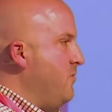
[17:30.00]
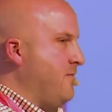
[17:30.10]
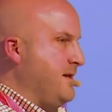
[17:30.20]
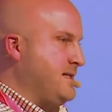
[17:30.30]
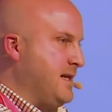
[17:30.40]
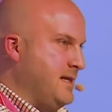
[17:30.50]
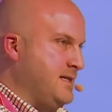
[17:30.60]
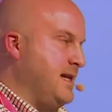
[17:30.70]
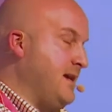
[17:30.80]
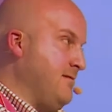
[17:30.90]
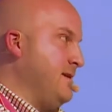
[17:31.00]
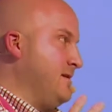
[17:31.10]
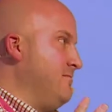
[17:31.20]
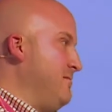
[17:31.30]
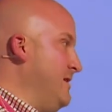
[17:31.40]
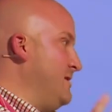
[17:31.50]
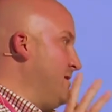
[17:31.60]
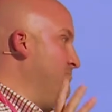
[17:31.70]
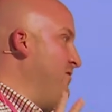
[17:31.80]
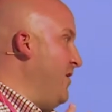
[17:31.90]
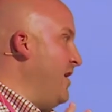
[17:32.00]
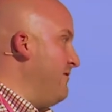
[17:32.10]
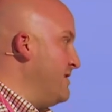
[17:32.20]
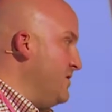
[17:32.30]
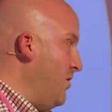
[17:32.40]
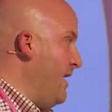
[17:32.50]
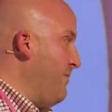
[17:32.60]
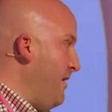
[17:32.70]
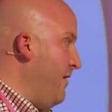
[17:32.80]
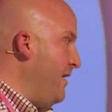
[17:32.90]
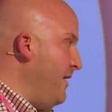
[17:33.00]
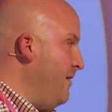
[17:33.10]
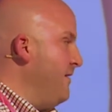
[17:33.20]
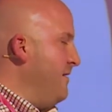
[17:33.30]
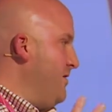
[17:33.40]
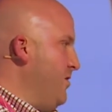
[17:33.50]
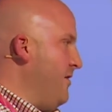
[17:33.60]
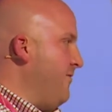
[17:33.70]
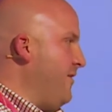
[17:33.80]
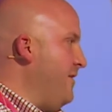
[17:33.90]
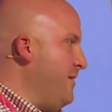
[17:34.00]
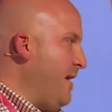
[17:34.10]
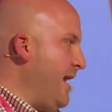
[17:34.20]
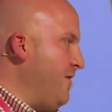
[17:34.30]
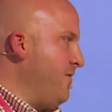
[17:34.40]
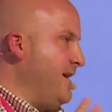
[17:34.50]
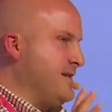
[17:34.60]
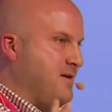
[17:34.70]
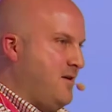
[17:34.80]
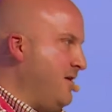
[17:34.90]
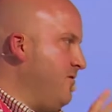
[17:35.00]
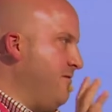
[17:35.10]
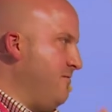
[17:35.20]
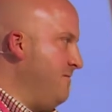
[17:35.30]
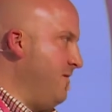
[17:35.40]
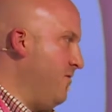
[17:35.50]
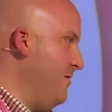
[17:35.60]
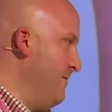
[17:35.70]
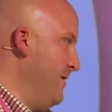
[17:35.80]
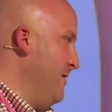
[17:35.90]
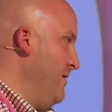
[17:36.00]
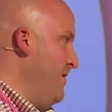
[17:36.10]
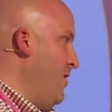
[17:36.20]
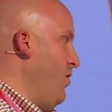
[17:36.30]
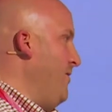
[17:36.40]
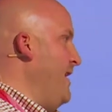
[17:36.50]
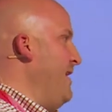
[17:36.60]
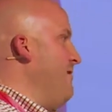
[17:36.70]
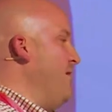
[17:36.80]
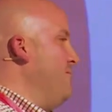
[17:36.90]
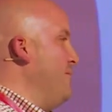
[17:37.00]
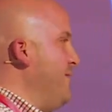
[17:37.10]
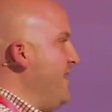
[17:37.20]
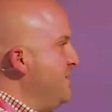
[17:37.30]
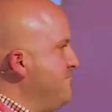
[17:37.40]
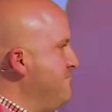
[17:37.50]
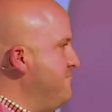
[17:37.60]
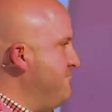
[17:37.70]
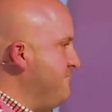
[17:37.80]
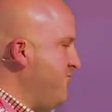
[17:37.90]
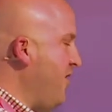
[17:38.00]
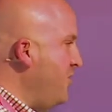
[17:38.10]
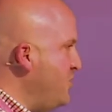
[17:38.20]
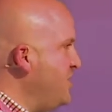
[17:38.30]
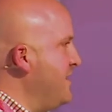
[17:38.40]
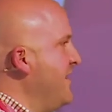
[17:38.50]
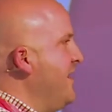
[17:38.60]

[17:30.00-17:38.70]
we'll basically say this provider is not a partner. You can find the plan on their site or on their in their branch.